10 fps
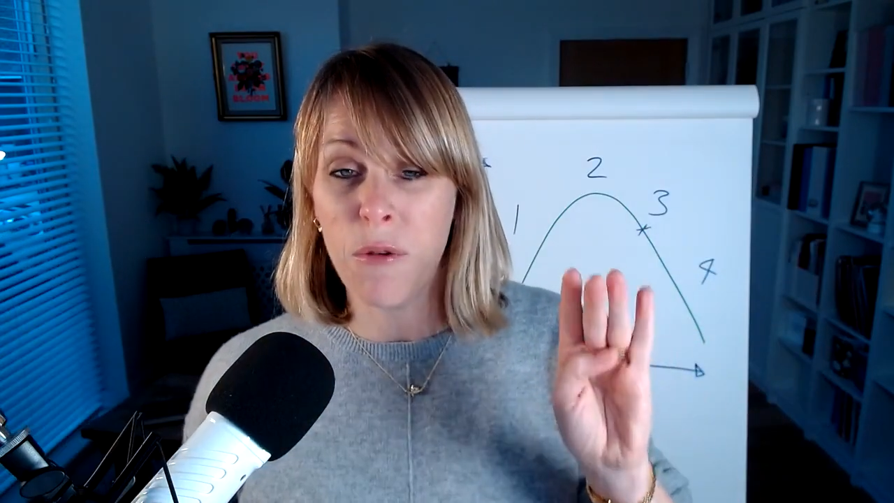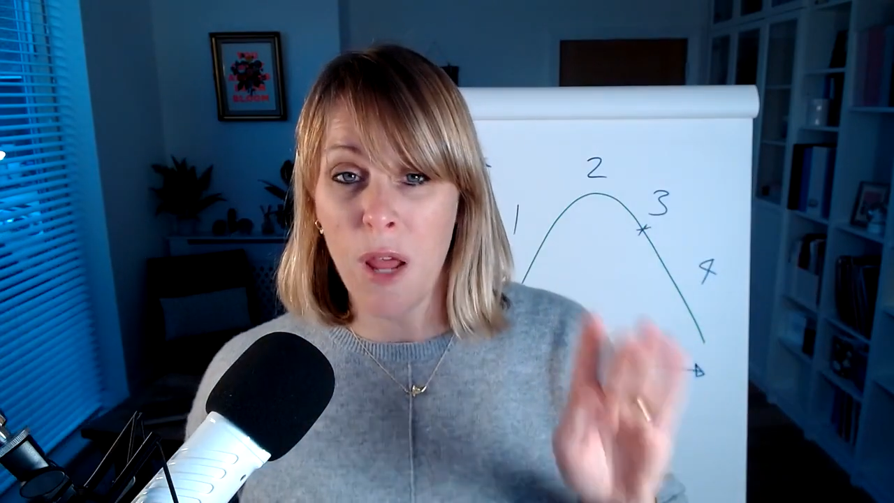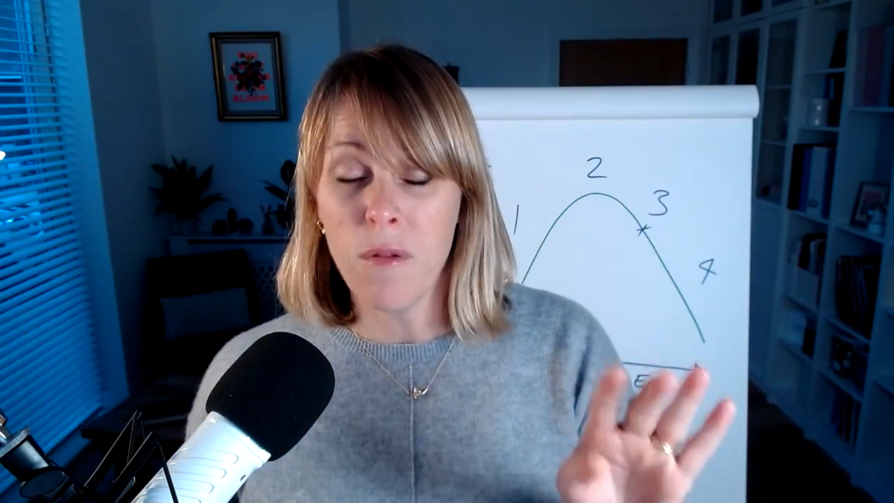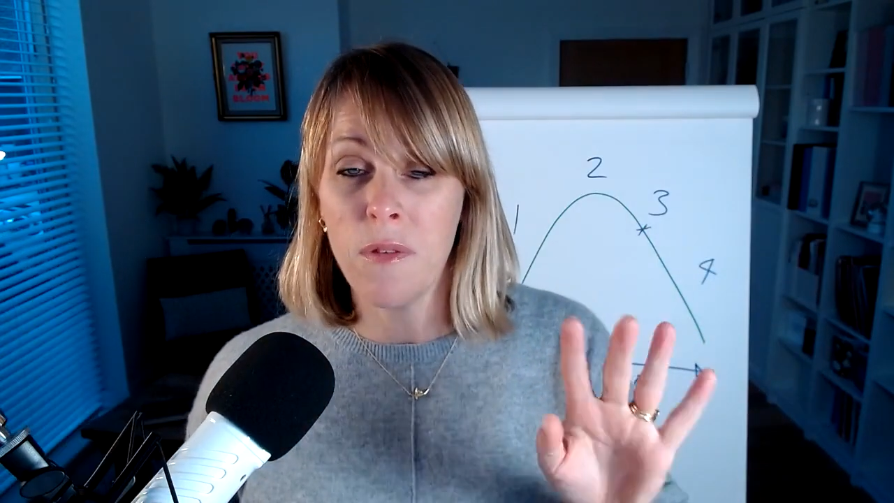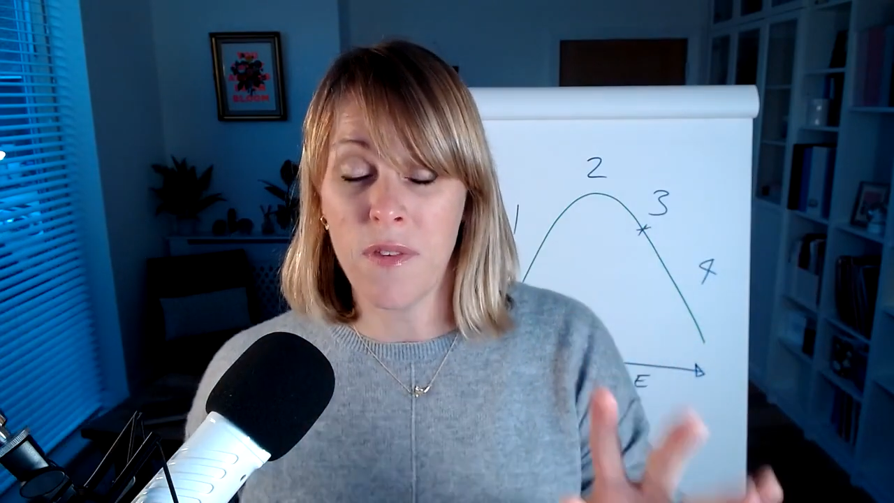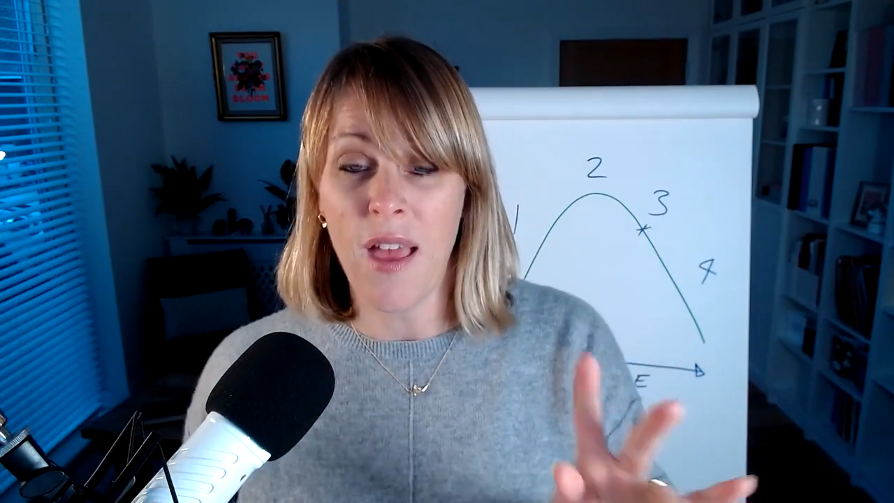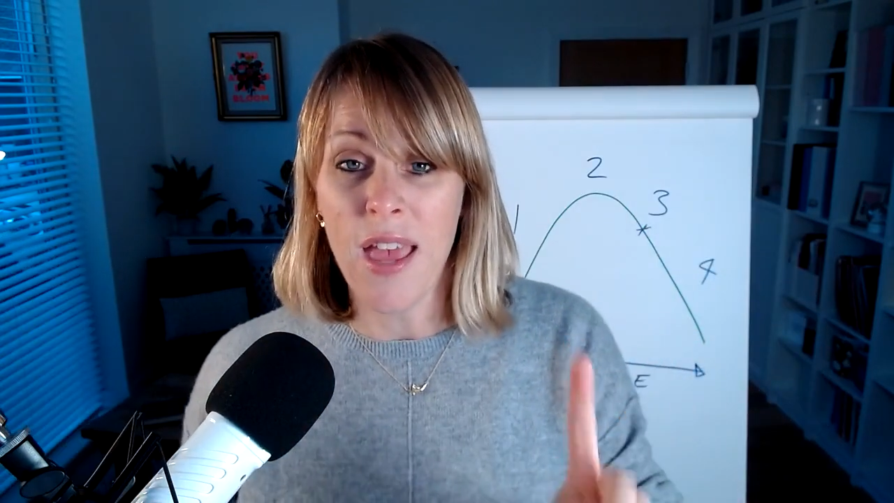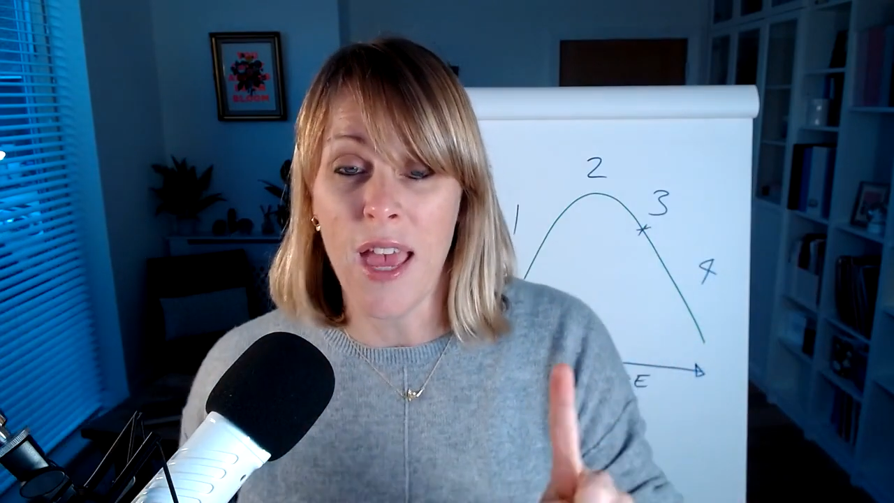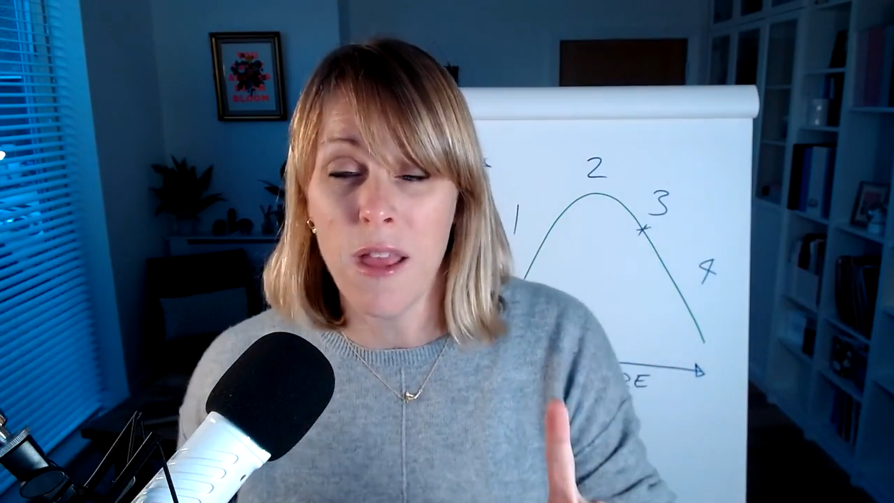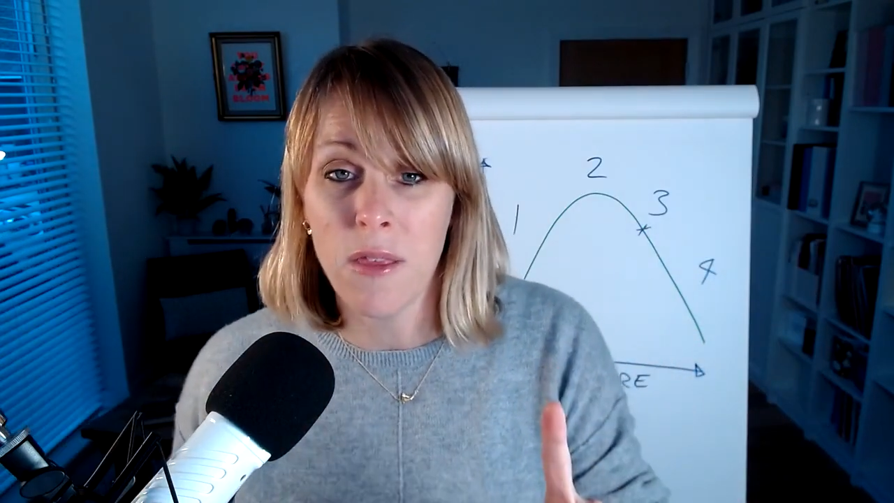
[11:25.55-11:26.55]
don't
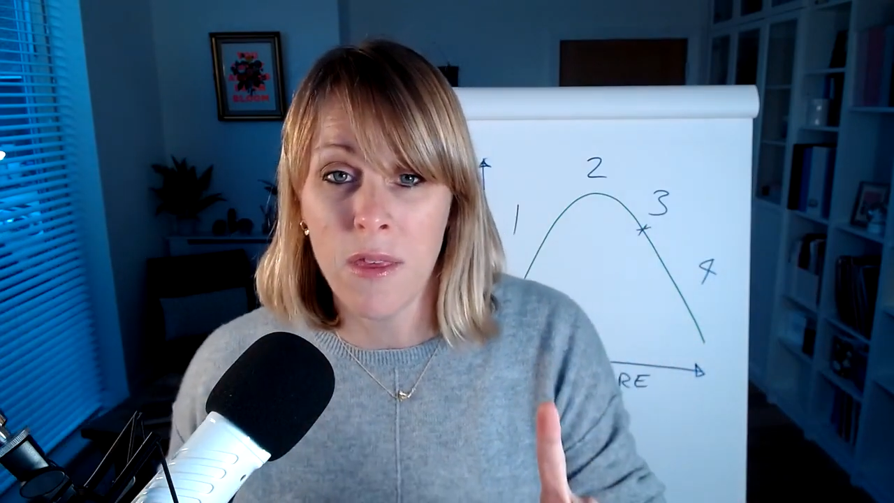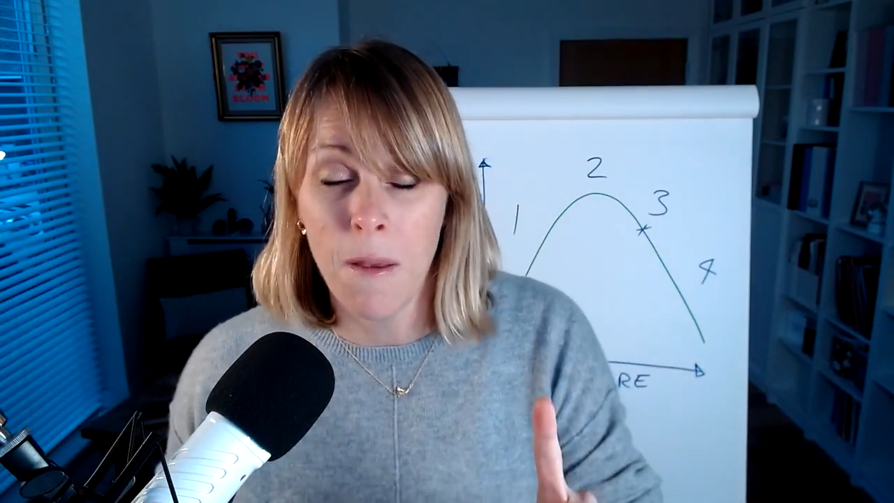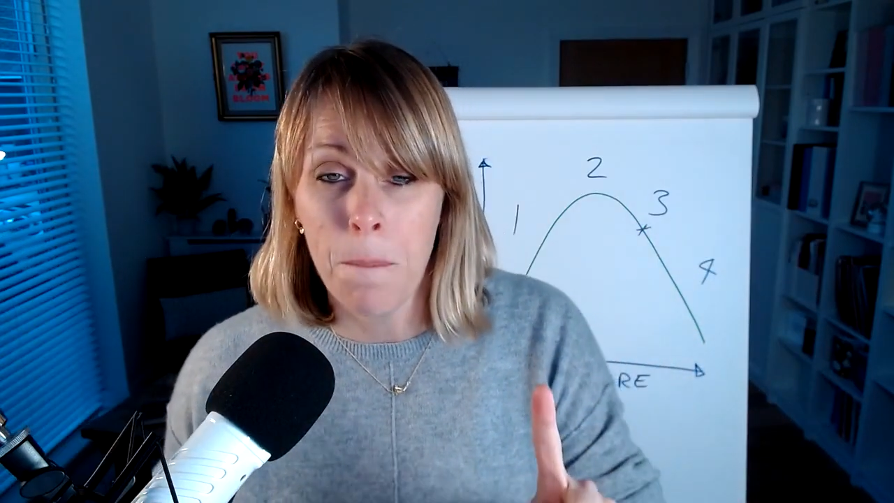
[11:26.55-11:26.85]
say it,